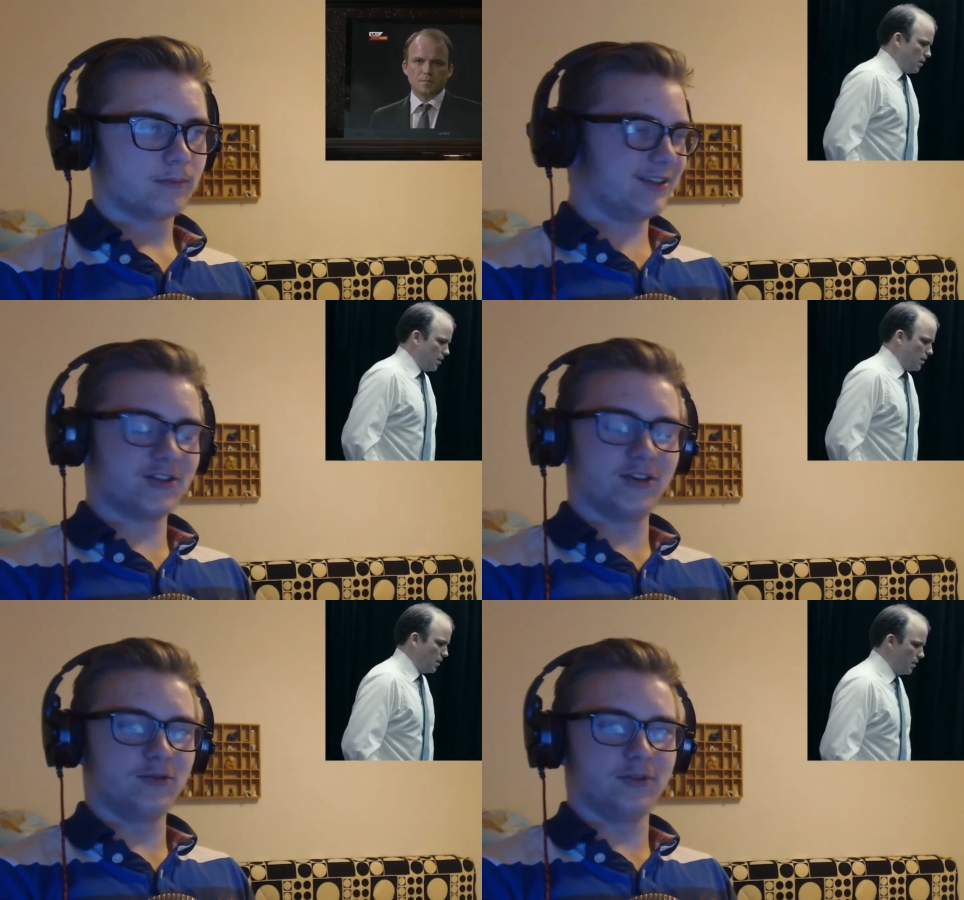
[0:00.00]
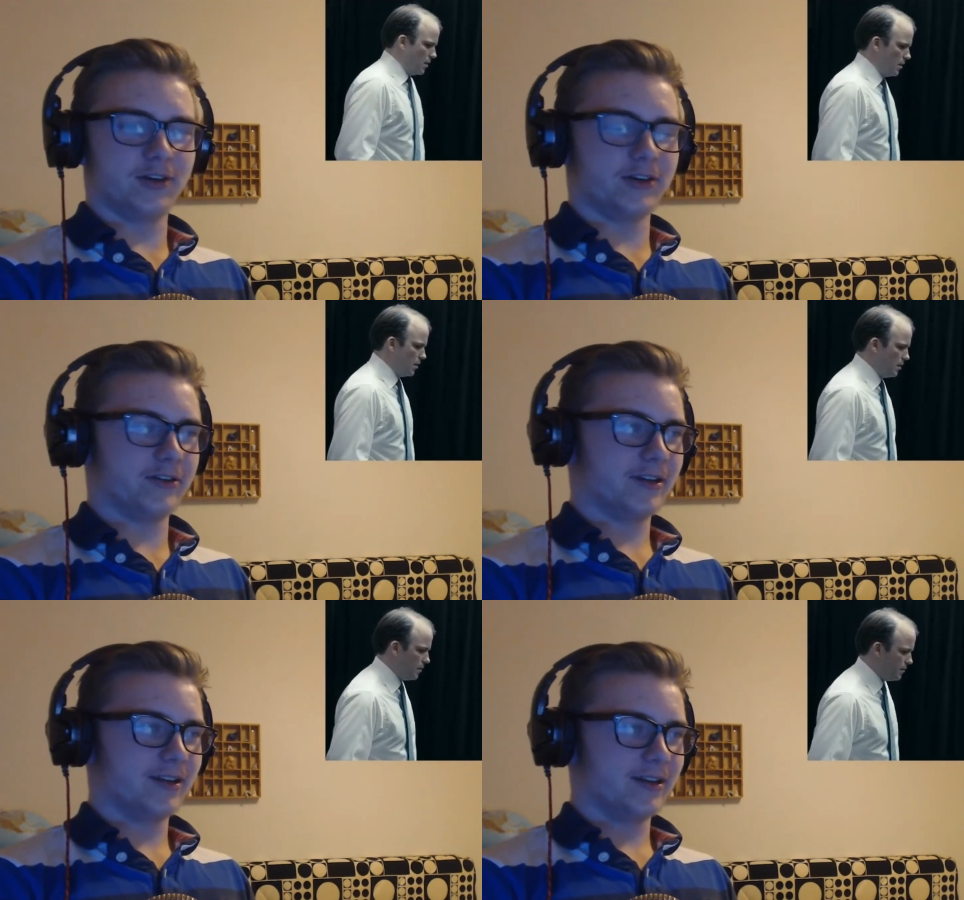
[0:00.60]
Speaker 1: too weird.
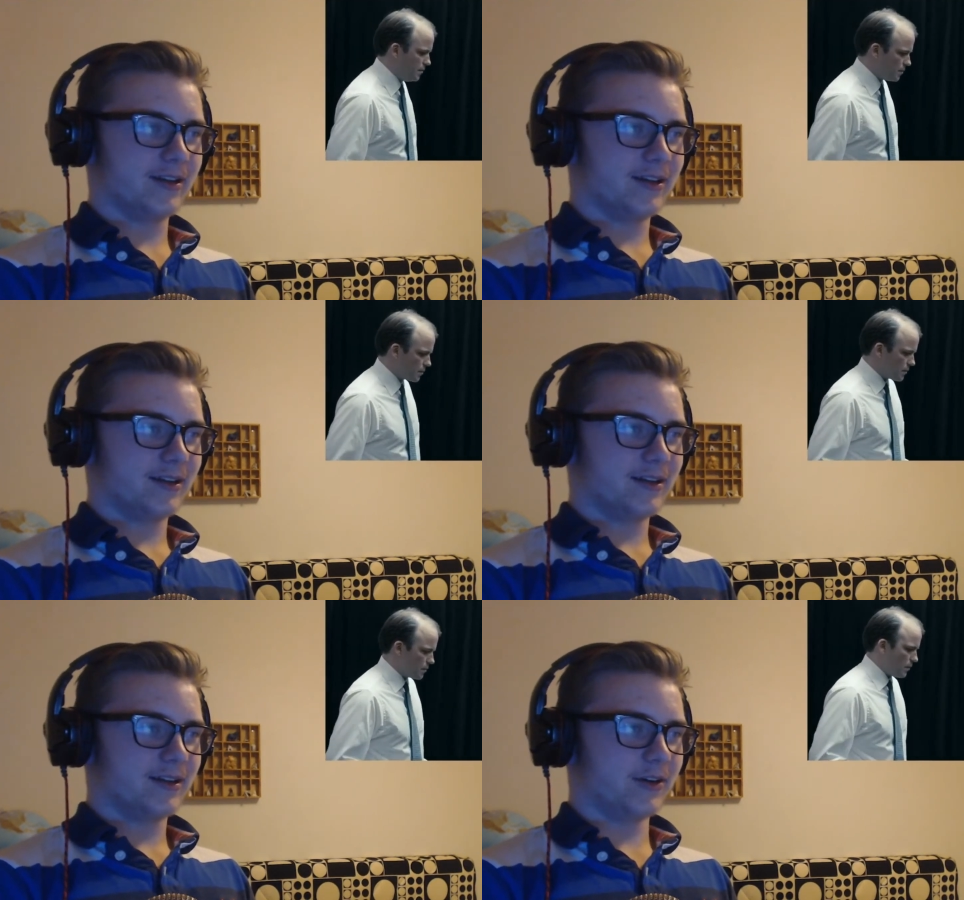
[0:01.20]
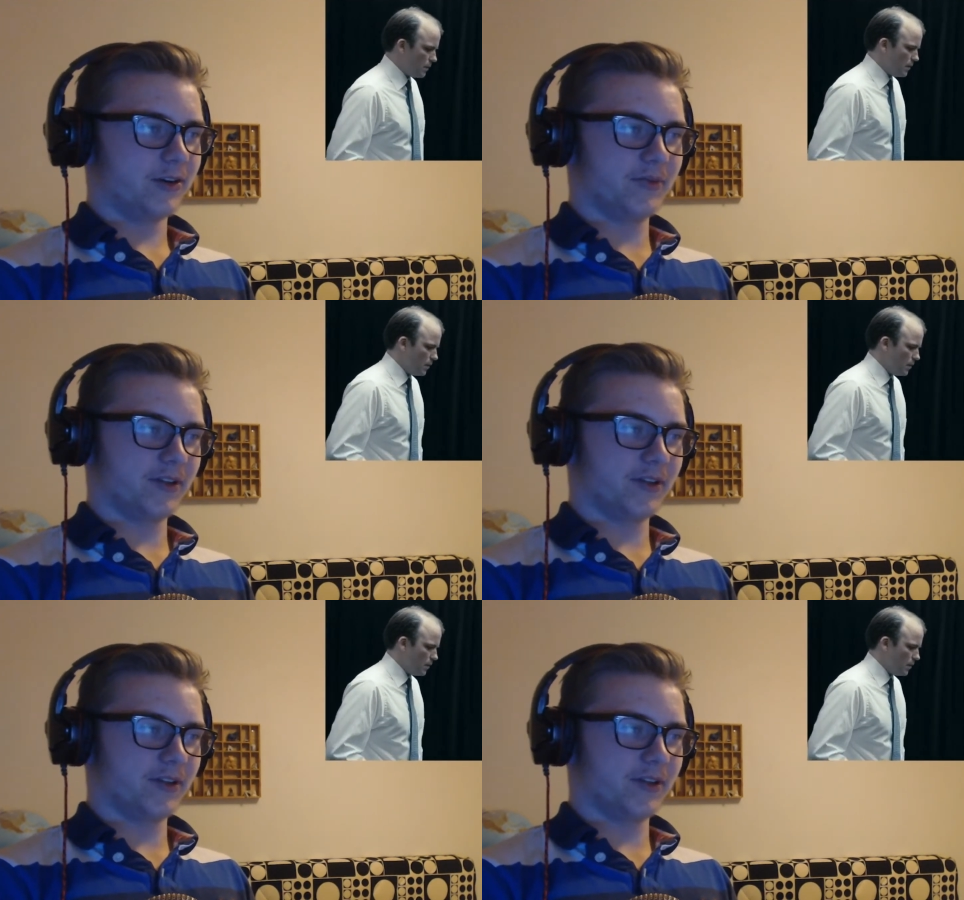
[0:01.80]
I hope they